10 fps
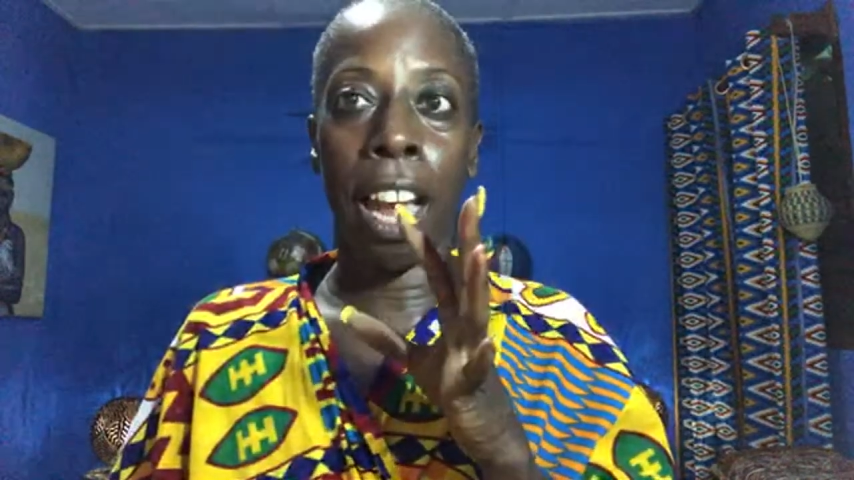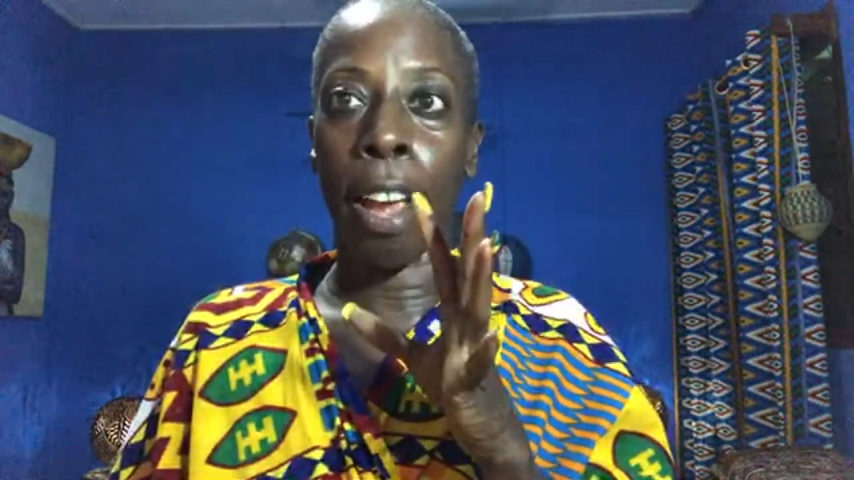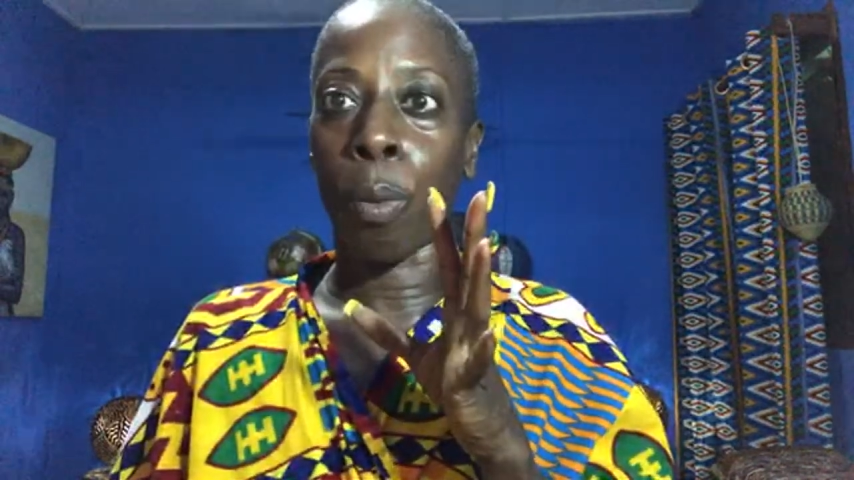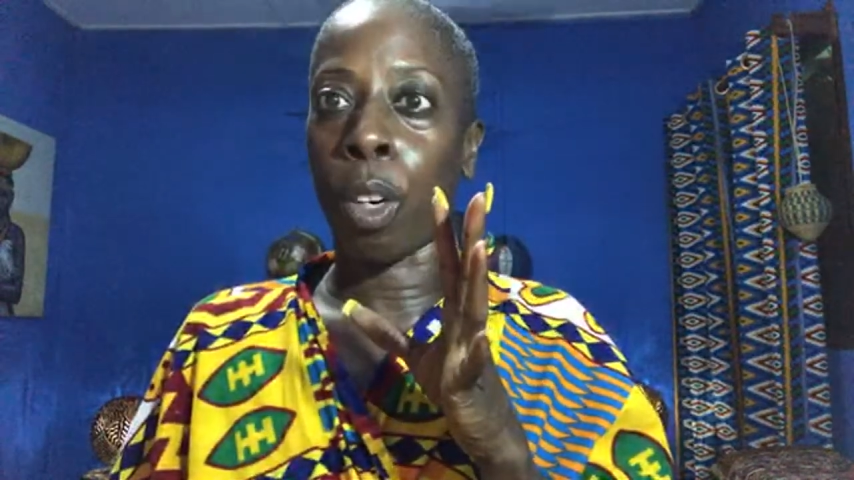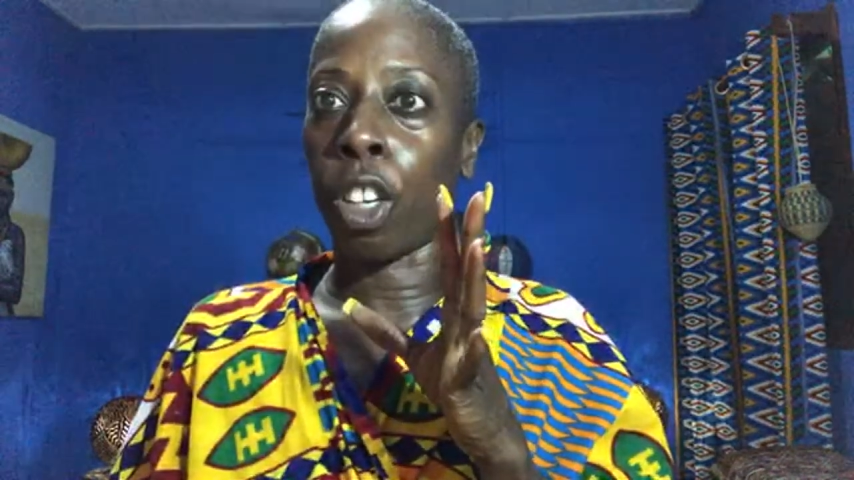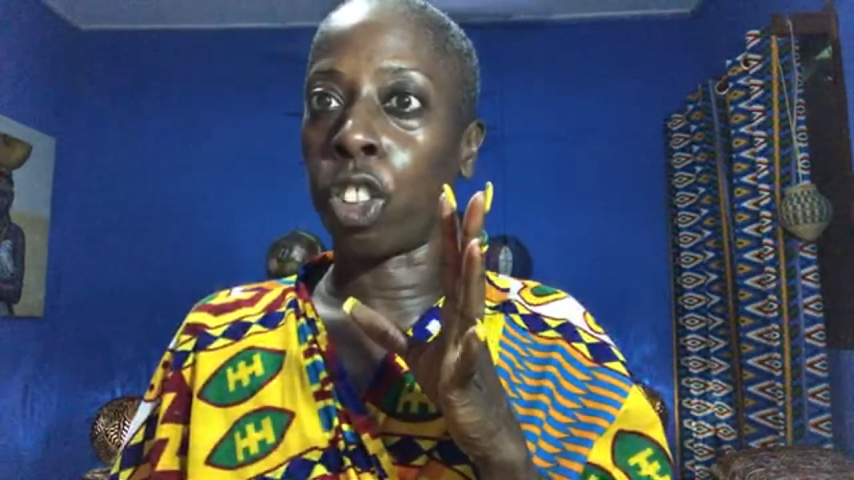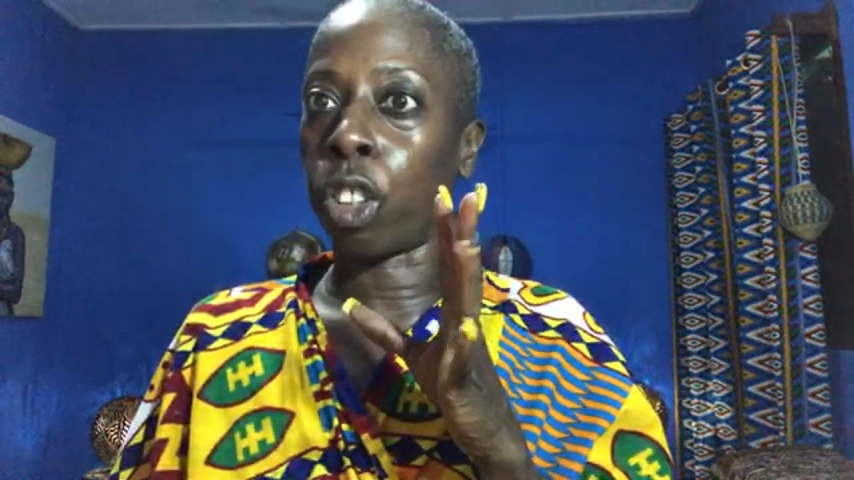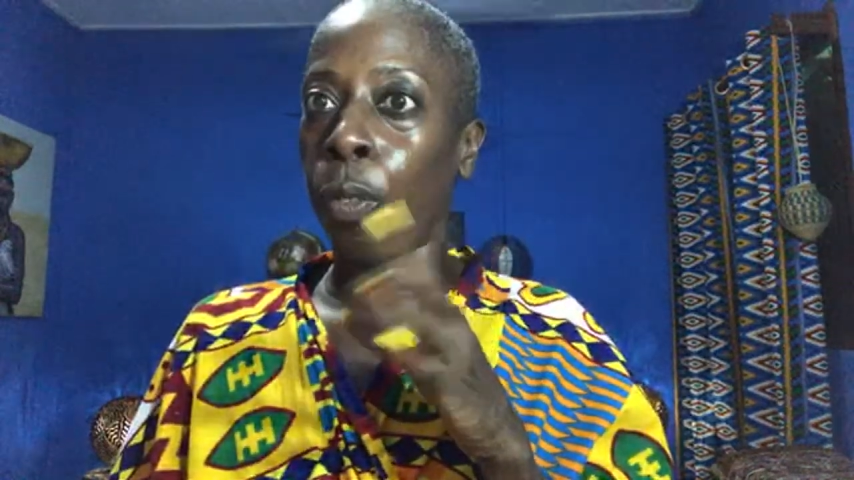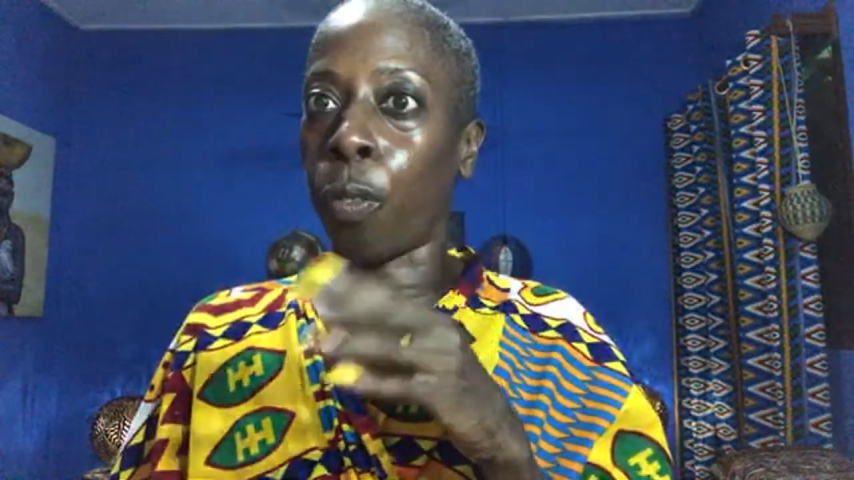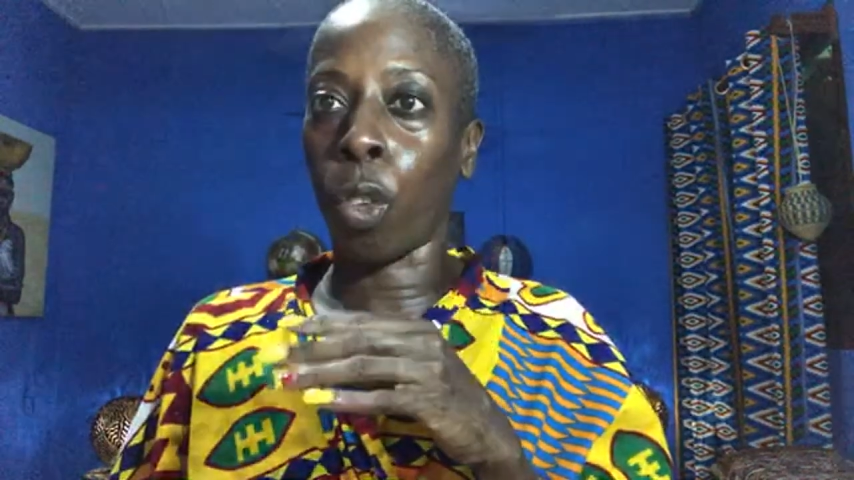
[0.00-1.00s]
it was
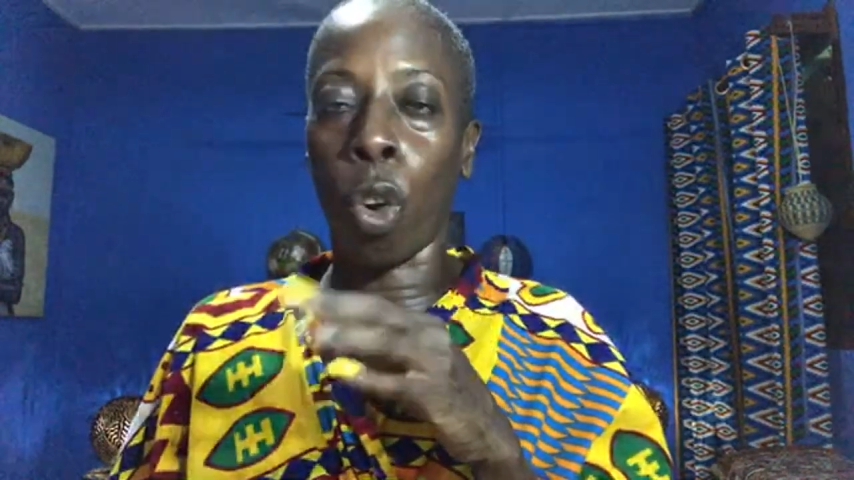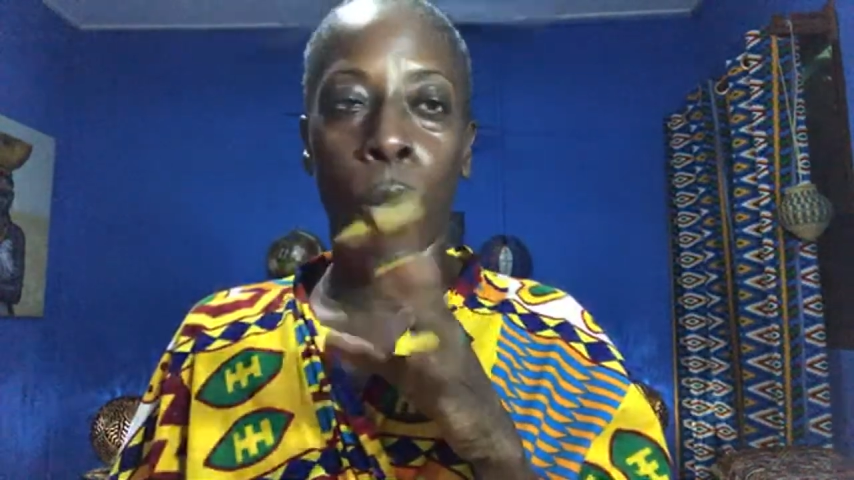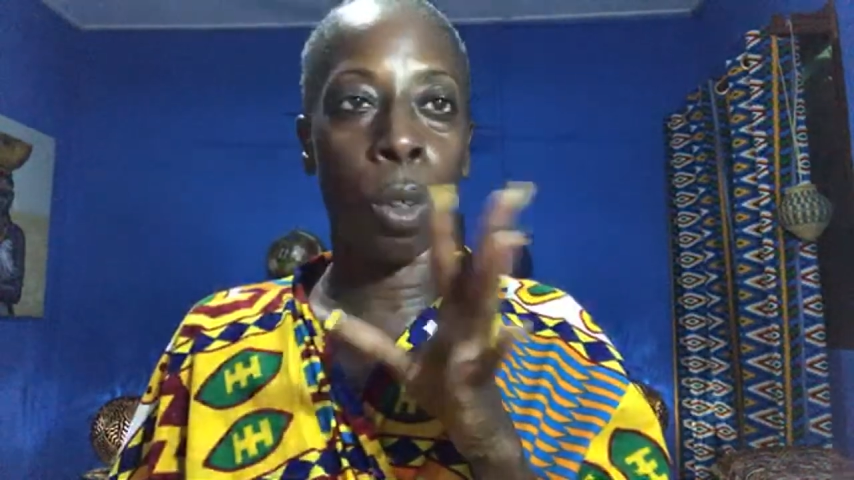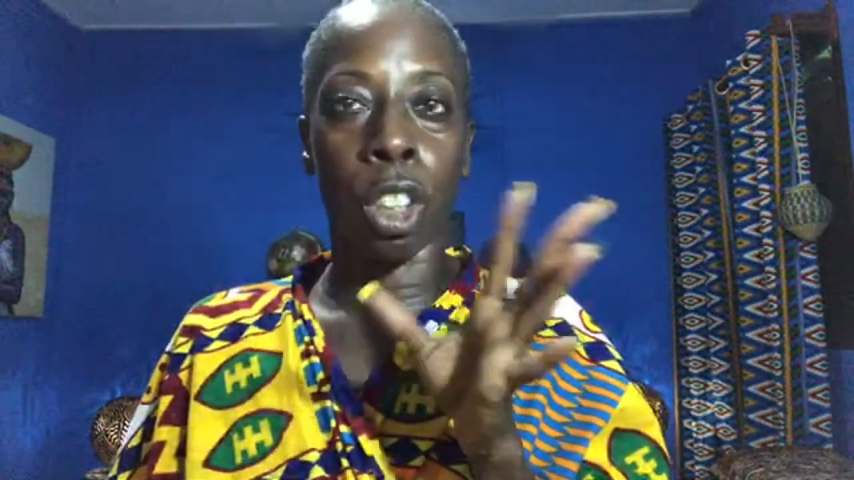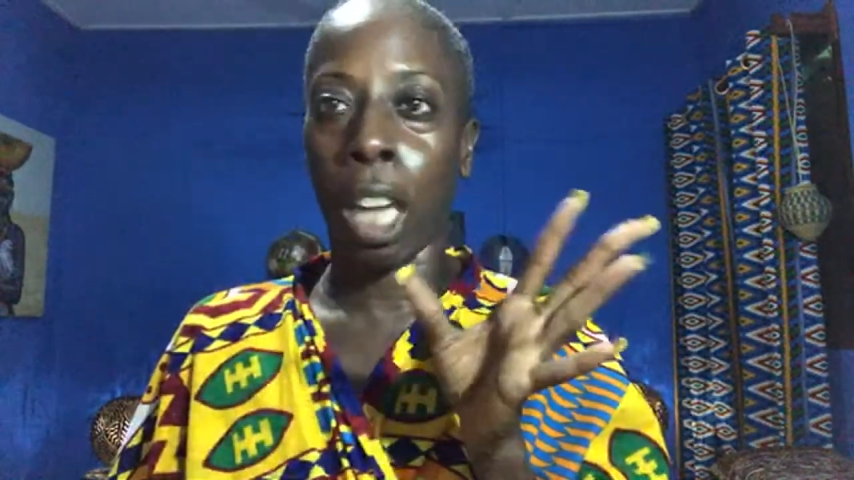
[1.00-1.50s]
the floor was